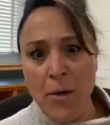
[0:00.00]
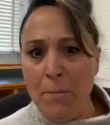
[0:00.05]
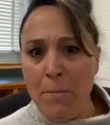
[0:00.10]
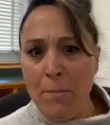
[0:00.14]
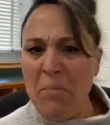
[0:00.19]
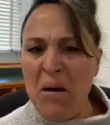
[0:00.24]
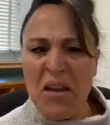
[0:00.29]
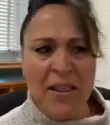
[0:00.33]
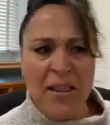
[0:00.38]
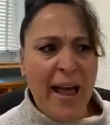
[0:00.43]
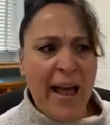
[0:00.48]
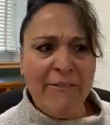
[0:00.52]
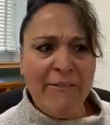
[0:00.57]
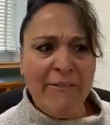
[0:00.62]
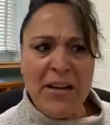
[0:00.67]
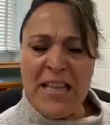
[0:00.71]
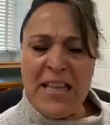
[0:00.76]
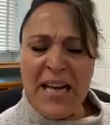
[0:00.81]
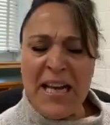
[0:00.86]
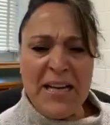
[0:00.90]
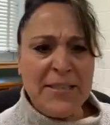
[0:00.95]
But
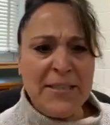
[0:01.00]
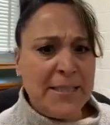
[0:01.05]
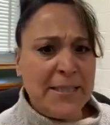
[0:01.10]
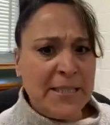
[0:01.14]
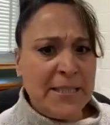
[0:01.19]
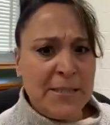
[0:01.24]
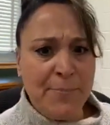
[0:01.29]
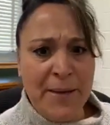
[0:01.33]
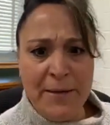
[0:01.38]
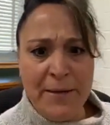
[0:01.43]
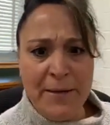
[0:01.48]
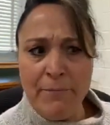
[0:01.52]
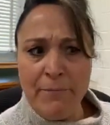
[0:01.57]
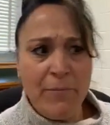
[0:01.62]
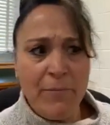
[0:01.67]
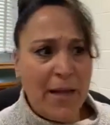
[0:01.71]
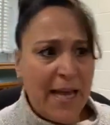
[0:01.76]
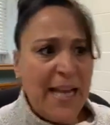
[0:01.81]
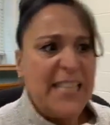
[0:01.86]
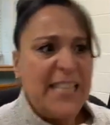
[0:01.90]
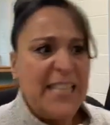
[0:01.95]
everything else, it's been
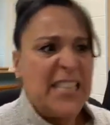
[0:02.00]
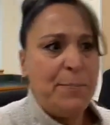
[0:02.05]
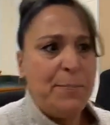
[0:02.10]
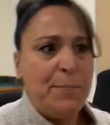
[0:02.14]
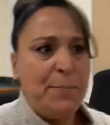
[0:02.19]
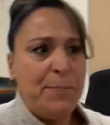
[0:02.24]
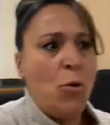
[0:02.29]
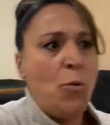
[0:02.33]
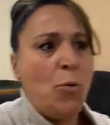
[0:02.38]
it's been